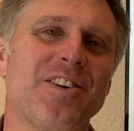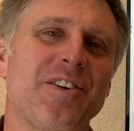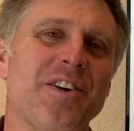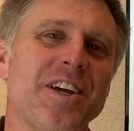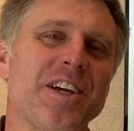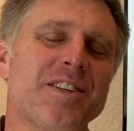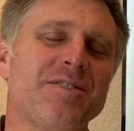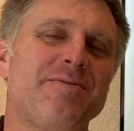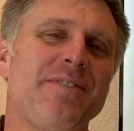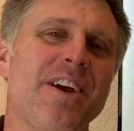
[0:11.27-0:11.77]
Hoy
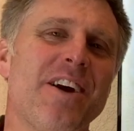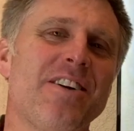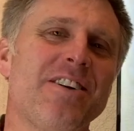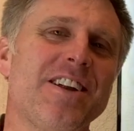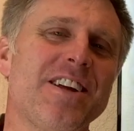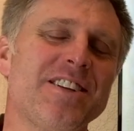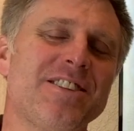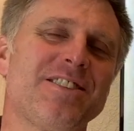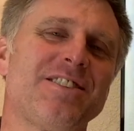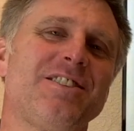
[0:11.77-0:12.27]
es
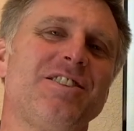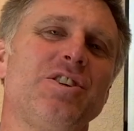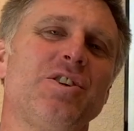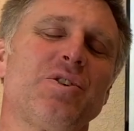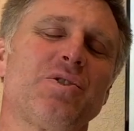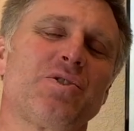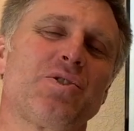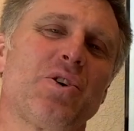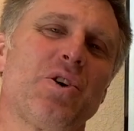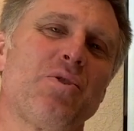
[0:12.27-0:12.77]
viernes, yo
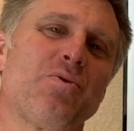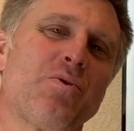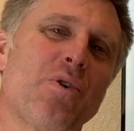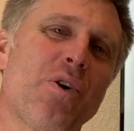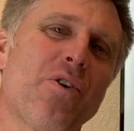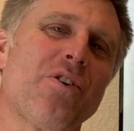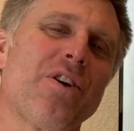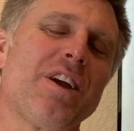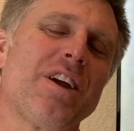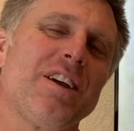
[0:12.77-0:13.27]
soy
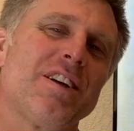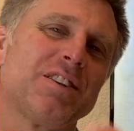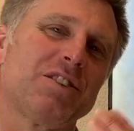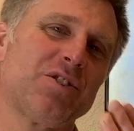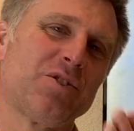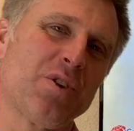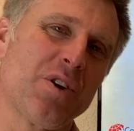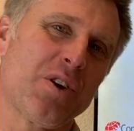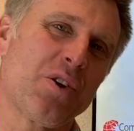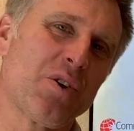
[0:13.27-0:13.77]
Rory,
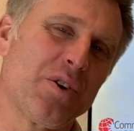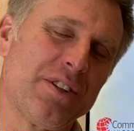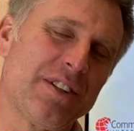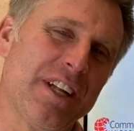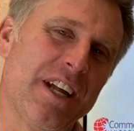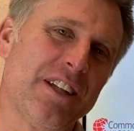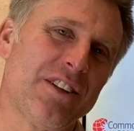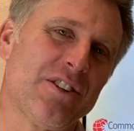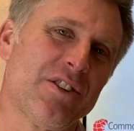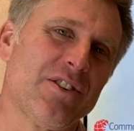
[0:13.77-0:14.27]
estoy
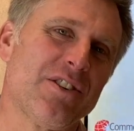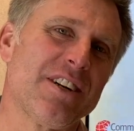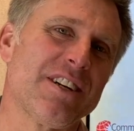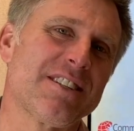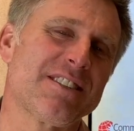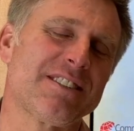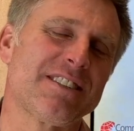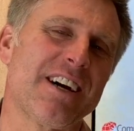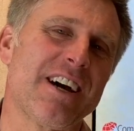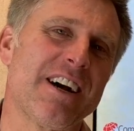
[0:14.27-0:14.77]
contento
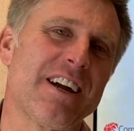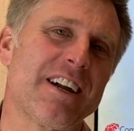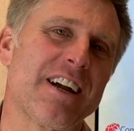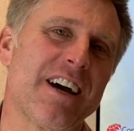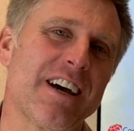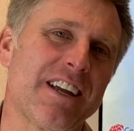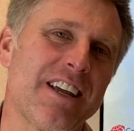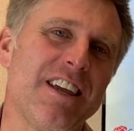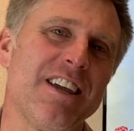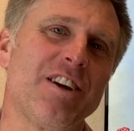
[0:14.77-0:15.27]
estar
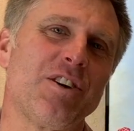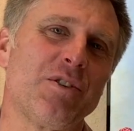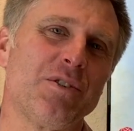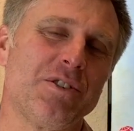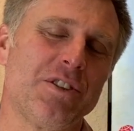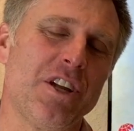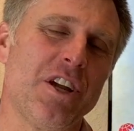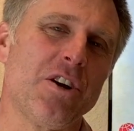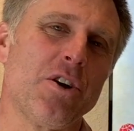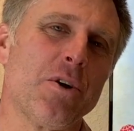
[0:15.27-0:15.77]
aquí
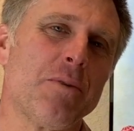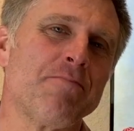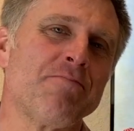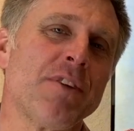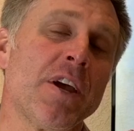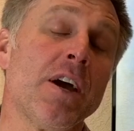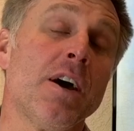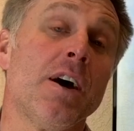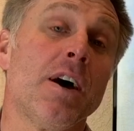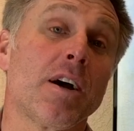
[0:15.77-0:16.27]
contigo.
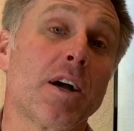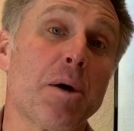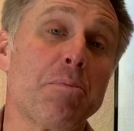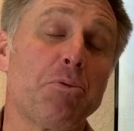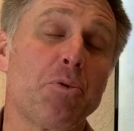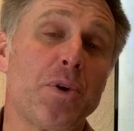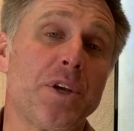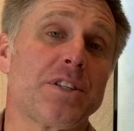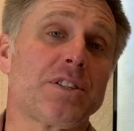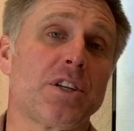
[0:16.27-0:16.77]
A couple
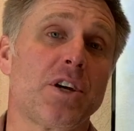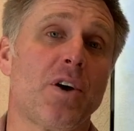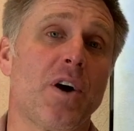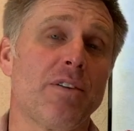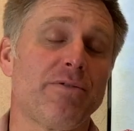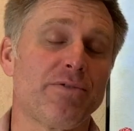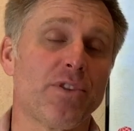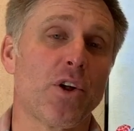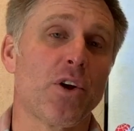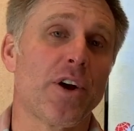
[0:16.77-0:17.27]
weeks ago I
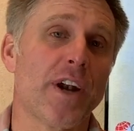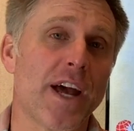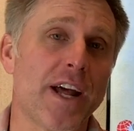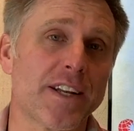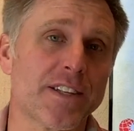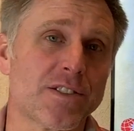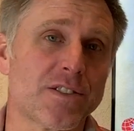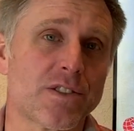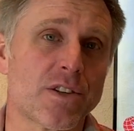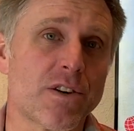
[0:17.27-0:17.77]
floated out a
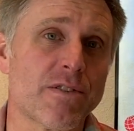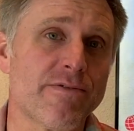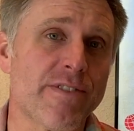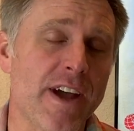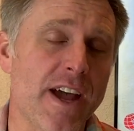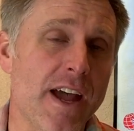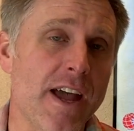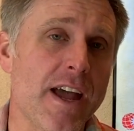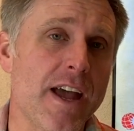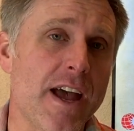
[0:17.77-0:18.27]

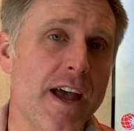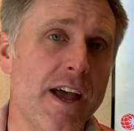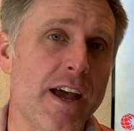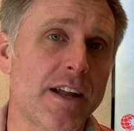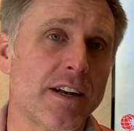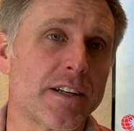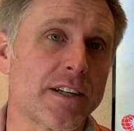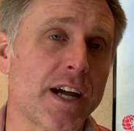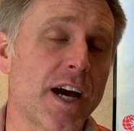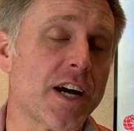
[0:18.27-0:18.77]
survey
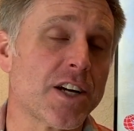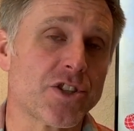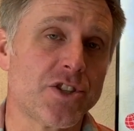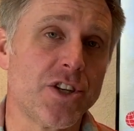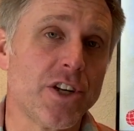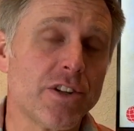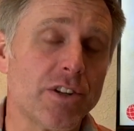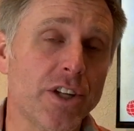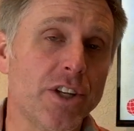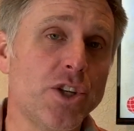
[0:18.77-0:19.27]
and gosh,
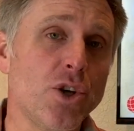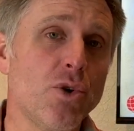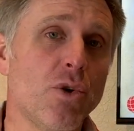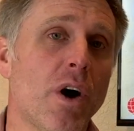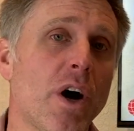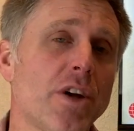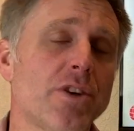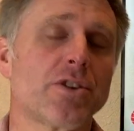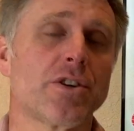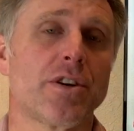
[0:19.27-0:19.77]
nearly
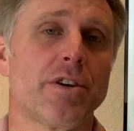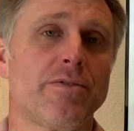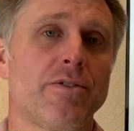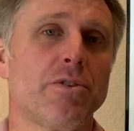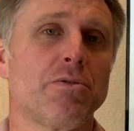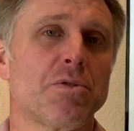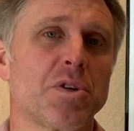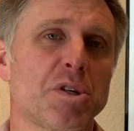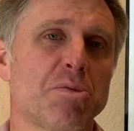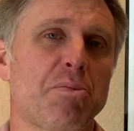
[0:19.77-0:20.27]
200 of you
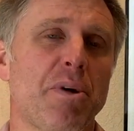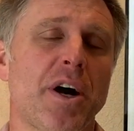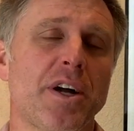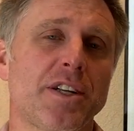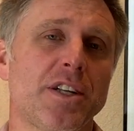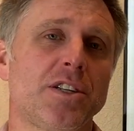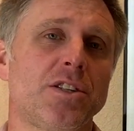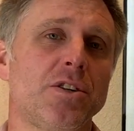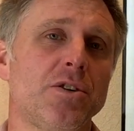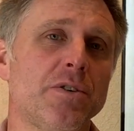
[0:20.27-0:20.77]

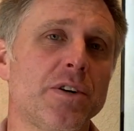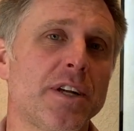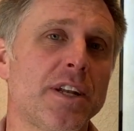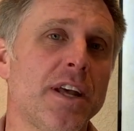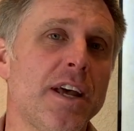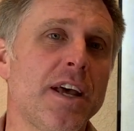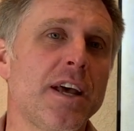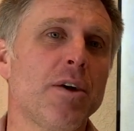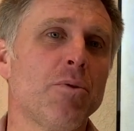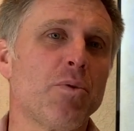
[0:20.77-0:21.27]
responded to it
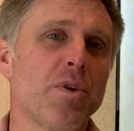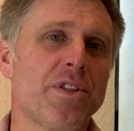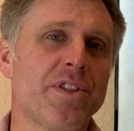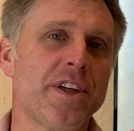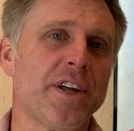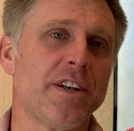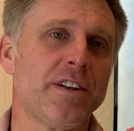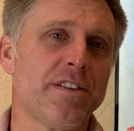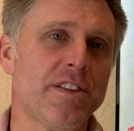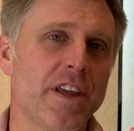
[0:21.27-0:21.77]

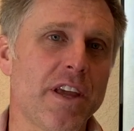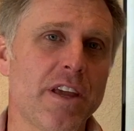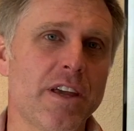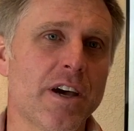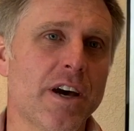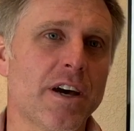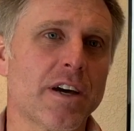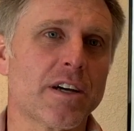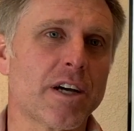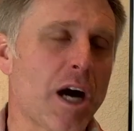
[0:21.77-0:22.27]
within the
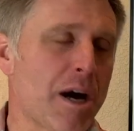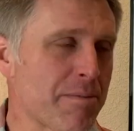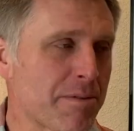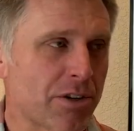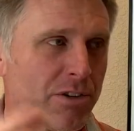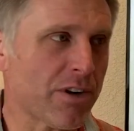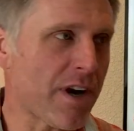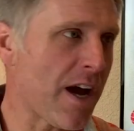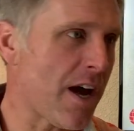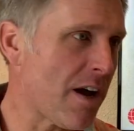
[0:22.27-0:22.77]
Common
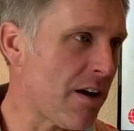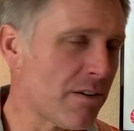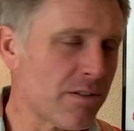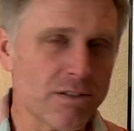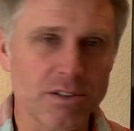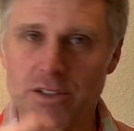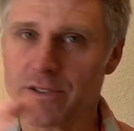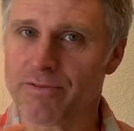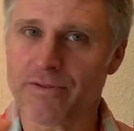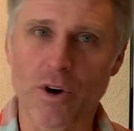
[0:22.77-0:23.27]

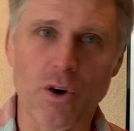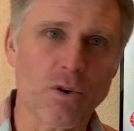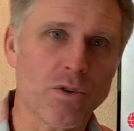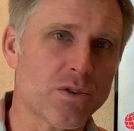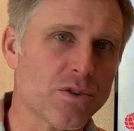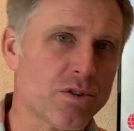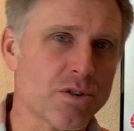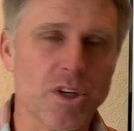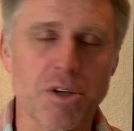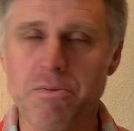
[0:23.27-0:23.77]
Ground
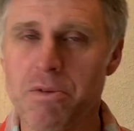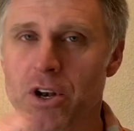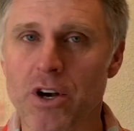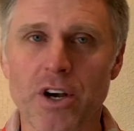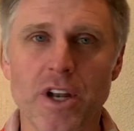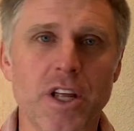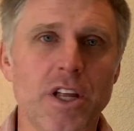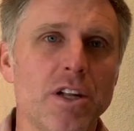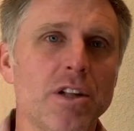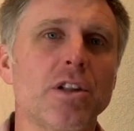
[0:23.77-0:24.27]
folks
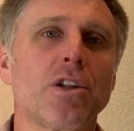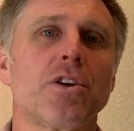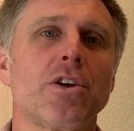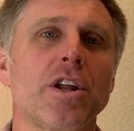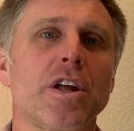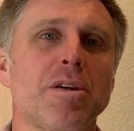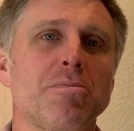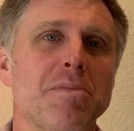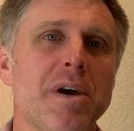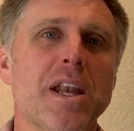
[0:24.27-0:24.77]
community
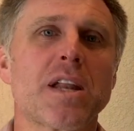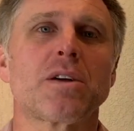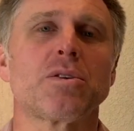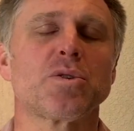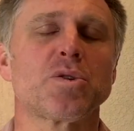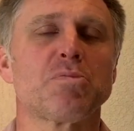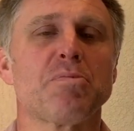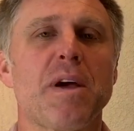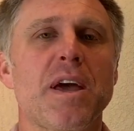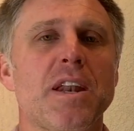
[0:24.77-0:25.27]
learning medical
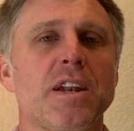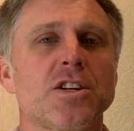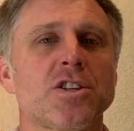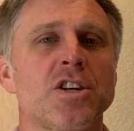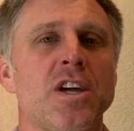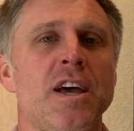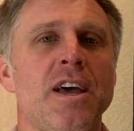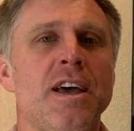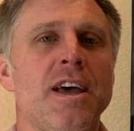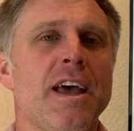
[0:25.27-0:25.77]
Spanish.
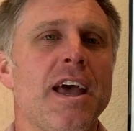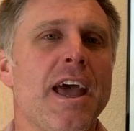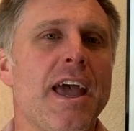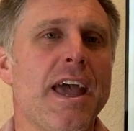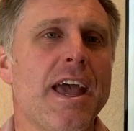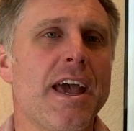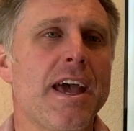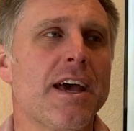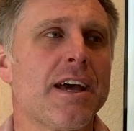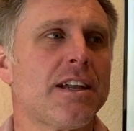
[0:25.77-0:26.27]

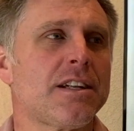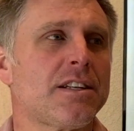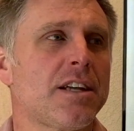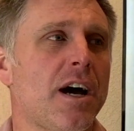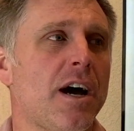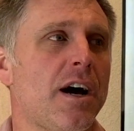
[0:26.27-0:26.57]
And